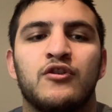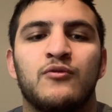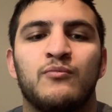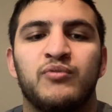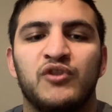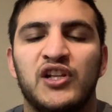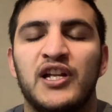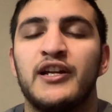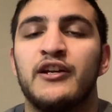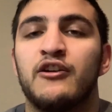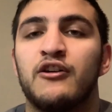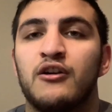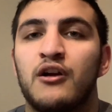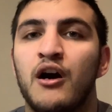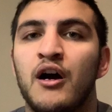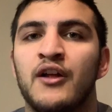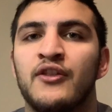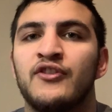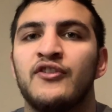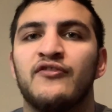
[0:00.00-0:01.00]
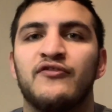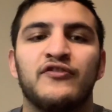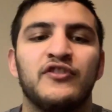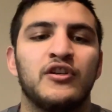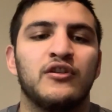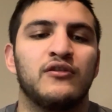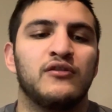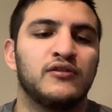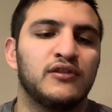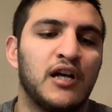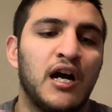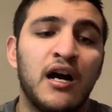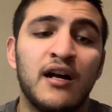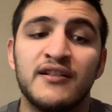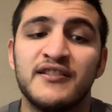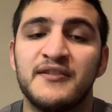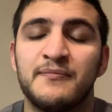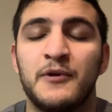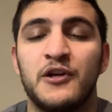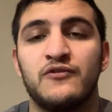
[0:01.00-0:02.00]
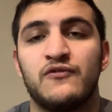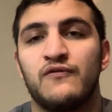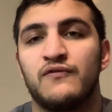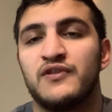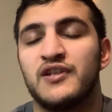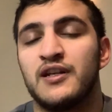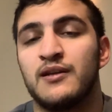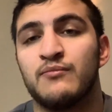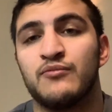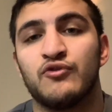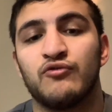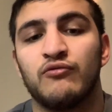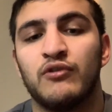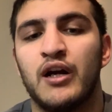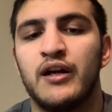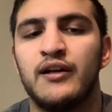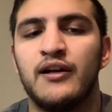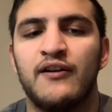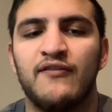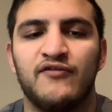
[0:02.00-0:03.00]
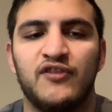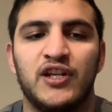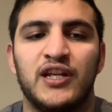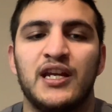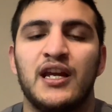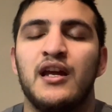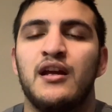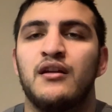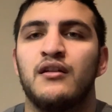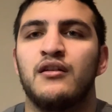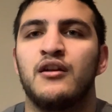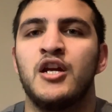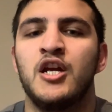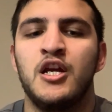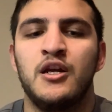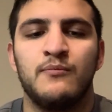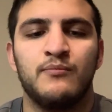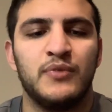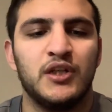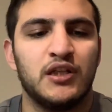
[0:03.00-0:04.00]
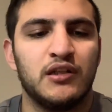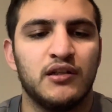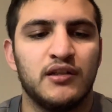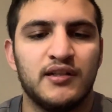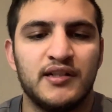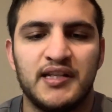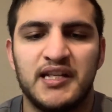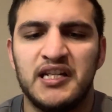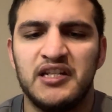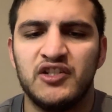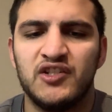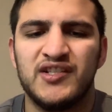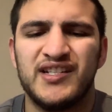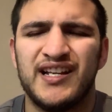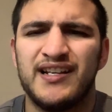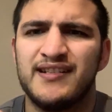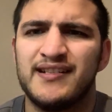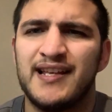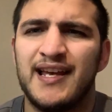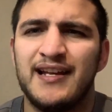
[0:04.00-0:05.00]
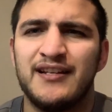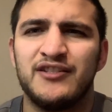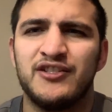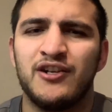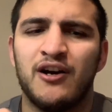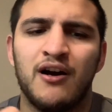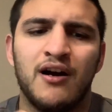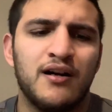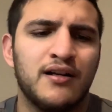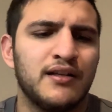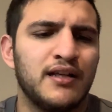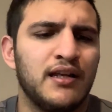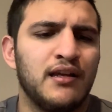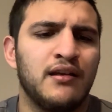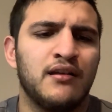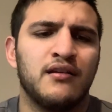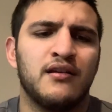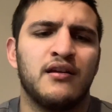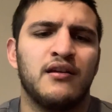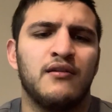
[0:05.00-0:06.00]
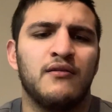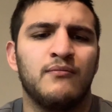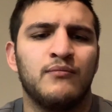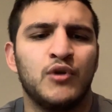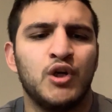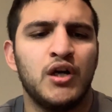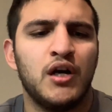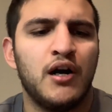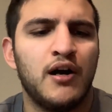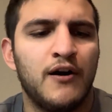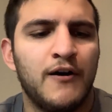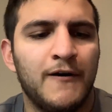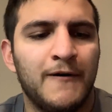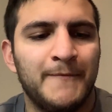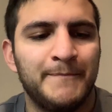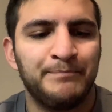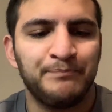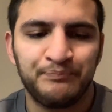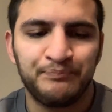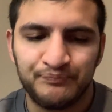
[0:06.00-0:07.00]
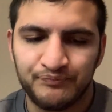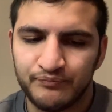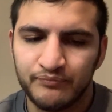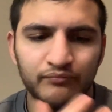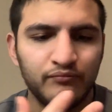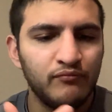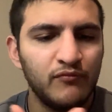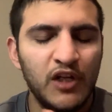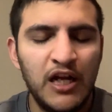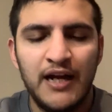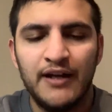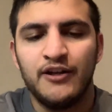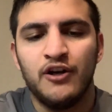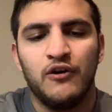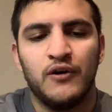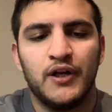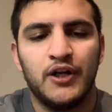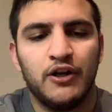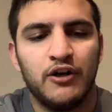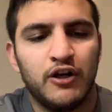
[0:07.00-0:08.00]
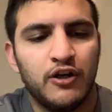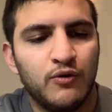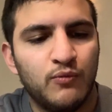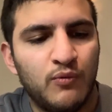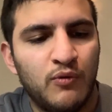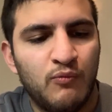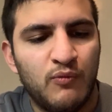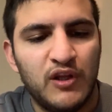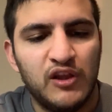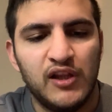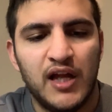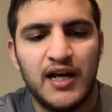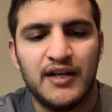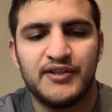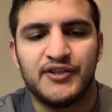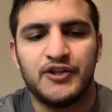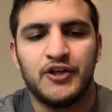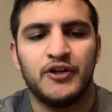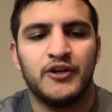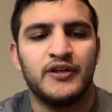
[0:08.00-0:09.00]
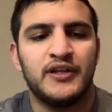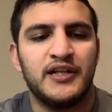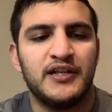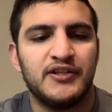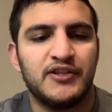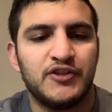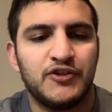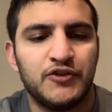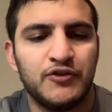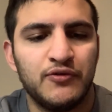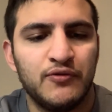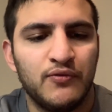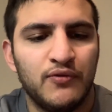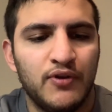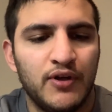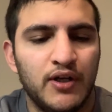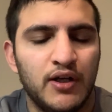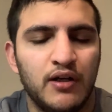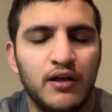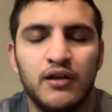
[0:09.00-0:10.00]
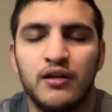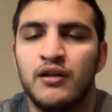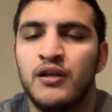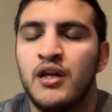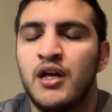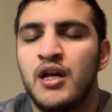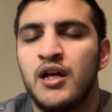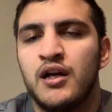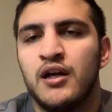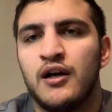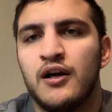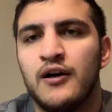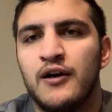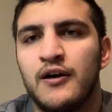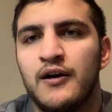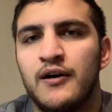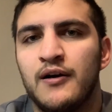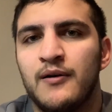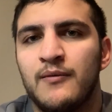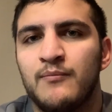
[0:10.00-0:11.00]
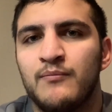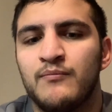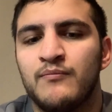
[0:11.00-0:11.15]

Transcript: player on the field, on special teams right off the gate, because he just has that dog in him. Um, I know it hurt when we lost Ernest to the uh,